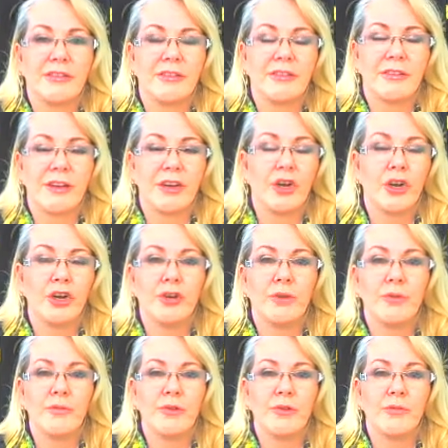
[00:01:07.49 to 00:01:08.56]
sort of
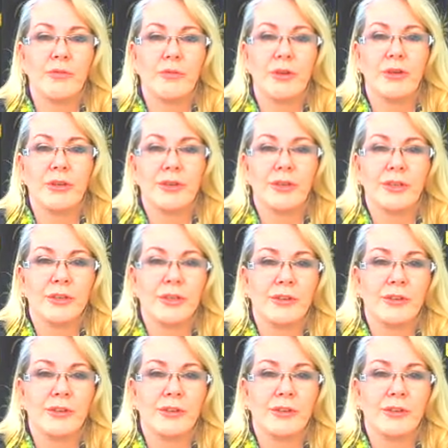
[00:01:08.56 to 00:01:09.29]
home, work.